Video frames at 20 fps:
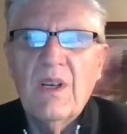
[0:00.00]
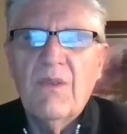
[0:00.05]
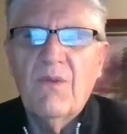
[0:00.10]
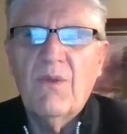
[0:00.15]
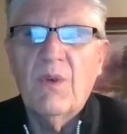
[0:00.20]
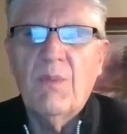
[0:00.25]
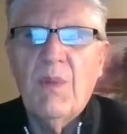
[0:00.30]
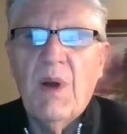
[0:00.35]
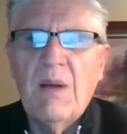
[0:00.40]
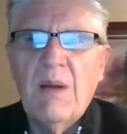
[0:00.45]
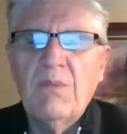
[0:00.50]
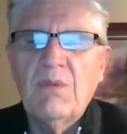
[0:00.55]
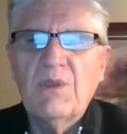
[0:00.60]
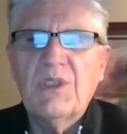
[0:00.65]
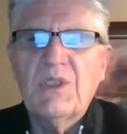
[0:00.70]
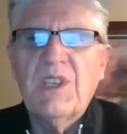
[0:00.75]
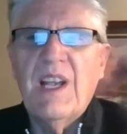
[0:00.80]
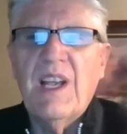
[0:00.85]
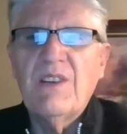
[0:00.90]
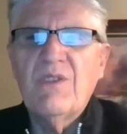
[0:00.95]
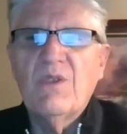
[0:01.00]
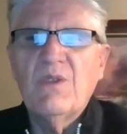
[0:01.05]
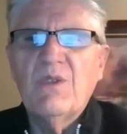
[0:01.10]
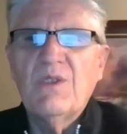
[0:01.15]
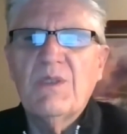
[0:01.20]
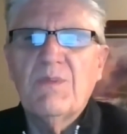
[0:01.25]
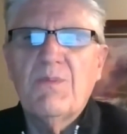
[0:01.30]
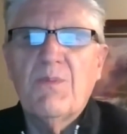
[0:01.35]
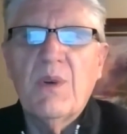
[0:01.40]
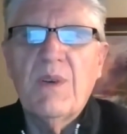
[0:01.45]
for Bible
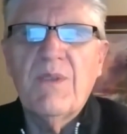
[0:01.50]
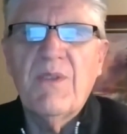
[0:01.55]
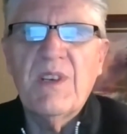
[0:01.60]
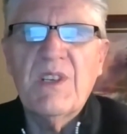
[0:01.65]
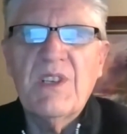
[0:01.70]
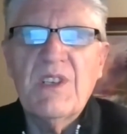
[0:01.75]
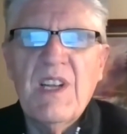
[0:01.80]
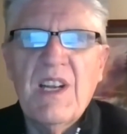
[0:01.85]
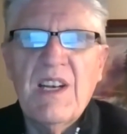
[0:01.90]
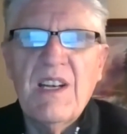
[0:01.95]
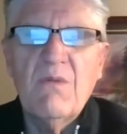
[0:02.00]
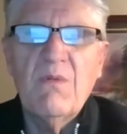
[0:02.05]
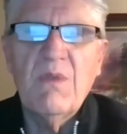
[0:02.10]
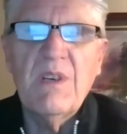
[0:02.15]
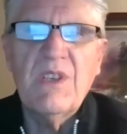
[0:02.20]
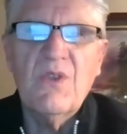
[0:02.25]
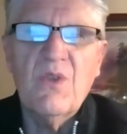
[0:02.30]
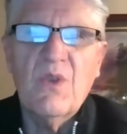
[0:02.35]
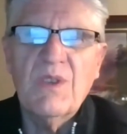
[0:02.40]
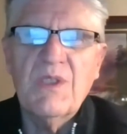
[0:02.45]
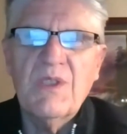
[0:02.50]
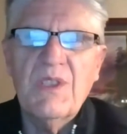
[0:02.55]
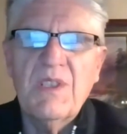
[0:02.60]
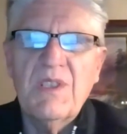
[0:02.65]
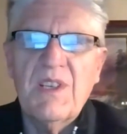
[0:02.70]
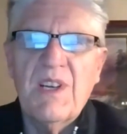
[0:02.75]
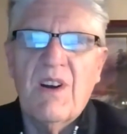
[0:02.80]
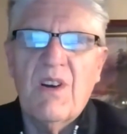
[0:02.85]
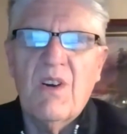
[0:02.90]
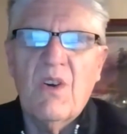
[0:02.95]
schedules, previous study resources,
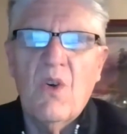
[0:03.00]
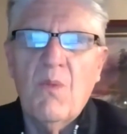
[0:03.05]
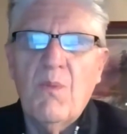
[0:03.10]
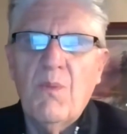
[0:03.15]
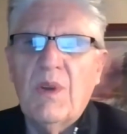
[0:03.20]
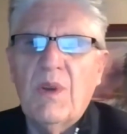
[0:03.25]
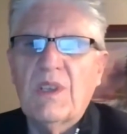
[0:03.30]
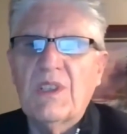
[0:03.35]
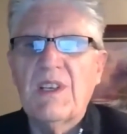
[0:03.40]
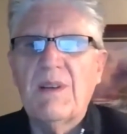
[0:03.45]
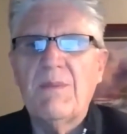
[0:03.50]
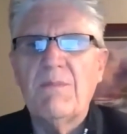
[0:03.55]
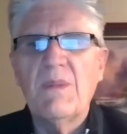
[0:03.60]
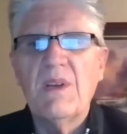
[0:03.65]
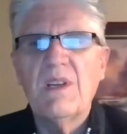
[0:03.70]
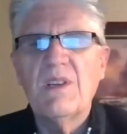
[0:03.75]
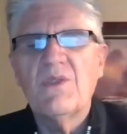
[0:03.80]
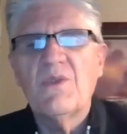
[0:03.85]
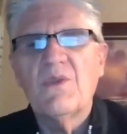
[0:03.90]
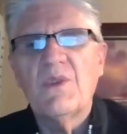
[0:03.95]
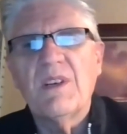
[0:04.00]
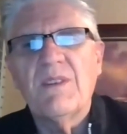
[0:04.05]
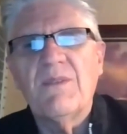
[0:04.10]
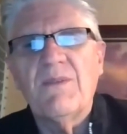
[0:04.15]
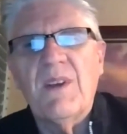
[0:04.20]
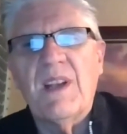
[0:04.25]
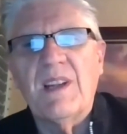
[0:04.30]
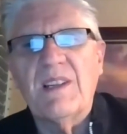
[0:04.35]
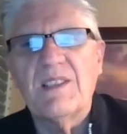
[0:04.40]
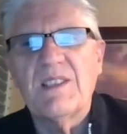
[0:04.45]
and our Hope Looks Up ministry
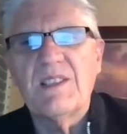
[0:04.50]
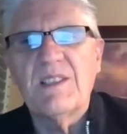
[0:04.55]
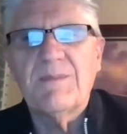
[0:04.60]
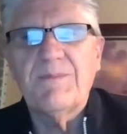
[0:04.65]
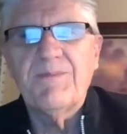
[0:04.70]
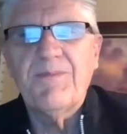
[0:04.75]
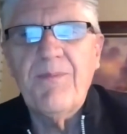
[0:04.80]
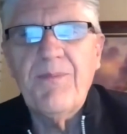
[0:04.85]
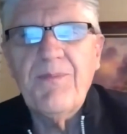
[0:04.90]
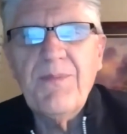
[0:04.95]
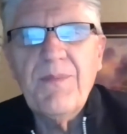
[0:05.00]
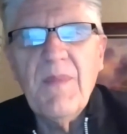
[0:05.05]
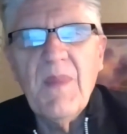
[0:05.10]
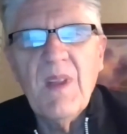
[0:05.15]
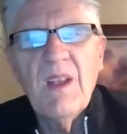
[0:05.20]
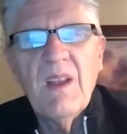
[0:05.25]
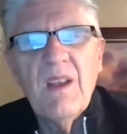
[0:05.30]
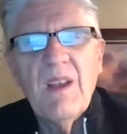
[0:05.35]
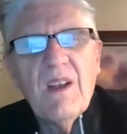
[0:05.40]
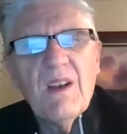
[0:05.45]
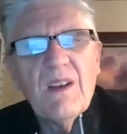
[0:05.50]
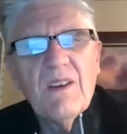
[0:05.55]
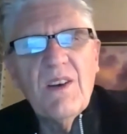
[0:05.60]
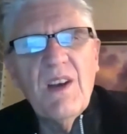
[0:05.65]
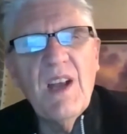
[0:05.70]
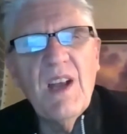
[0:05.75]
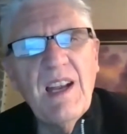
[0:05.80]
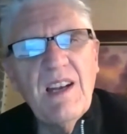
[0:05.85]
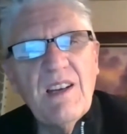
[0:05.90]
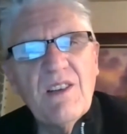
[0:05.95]
events.
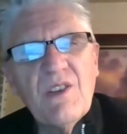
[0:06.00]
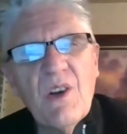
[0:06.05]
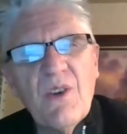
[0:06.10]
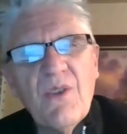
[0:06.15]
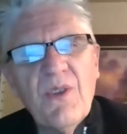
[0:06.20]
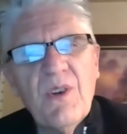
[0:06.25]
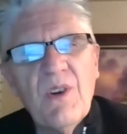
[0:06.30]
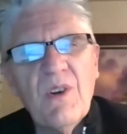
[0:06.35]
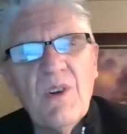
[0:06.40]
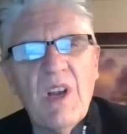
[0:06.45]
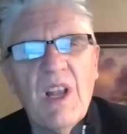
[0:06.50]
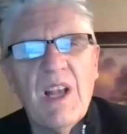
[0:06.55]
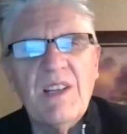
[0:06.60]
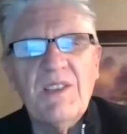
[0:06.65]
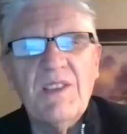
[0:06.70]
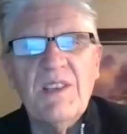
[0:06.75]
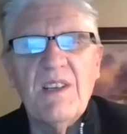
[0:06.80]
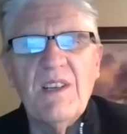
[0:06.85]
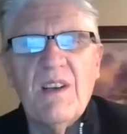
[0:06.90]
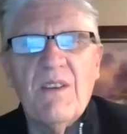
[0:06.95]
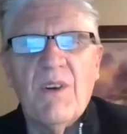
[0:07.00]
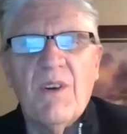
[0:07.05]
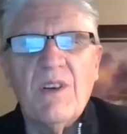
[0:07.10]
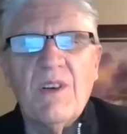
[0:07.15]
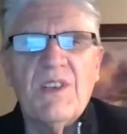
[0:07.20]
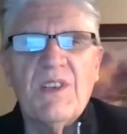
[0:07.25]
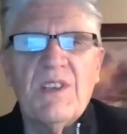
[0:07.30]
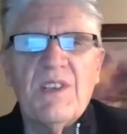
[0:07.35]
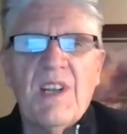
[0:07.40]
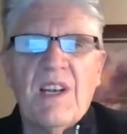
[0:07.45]
Tonight is our third lesson of our
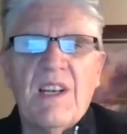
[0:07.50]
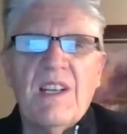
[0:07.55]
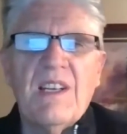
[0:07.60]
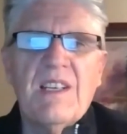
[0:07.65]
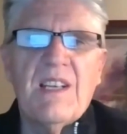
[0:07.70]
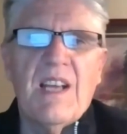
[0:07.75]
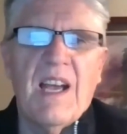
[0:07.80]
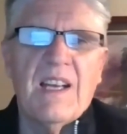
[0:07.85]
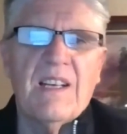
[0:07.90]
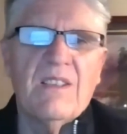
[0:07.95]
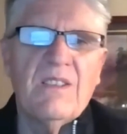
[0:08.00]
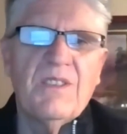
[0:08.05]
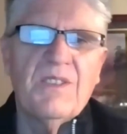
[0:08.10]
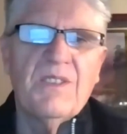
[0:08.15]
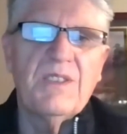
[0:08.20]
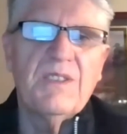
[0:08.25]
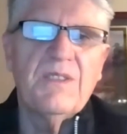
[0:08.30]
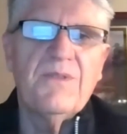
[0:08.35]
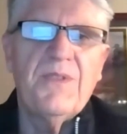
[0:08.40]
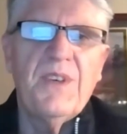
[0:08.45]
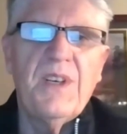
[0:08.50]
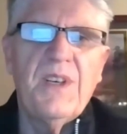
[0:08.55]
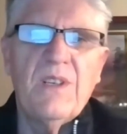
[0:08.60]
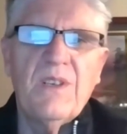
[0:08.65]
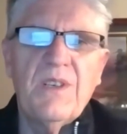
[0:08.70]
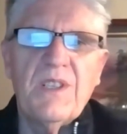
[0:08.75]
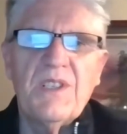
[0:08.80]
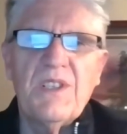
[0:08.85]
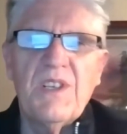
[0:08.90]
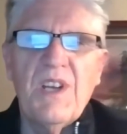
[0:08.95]
study titled, Fear
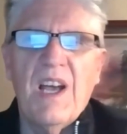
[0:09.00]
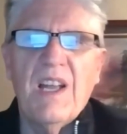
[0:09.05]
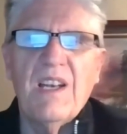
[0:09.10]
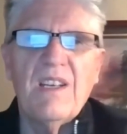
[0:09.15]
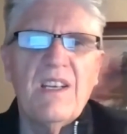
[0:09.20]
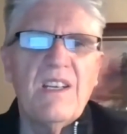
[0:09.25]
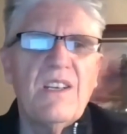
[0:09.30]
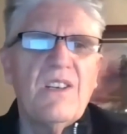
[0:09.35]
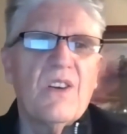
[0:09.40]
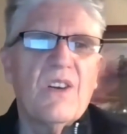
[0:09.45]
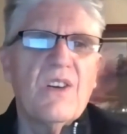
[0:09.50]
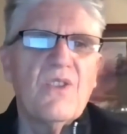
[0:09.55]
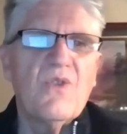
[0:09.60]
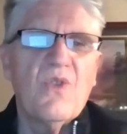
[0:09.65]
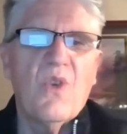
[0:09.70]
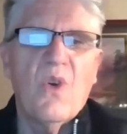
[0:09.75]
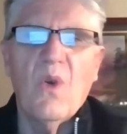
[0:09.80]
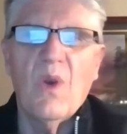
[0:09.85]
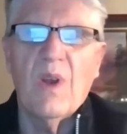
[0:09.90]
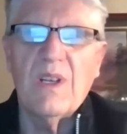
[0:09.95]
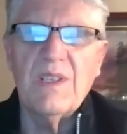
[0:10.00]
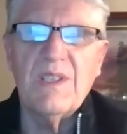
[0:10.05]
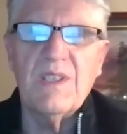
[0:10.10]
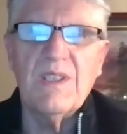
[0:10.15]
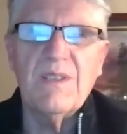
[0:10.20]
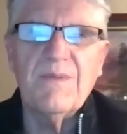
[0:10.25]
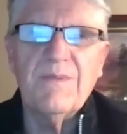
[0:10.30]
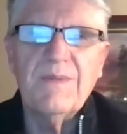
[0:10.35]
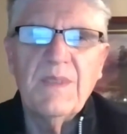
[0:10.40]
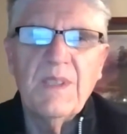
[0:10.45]
Does Not Need to Control
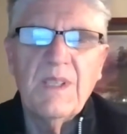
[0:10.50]
Us.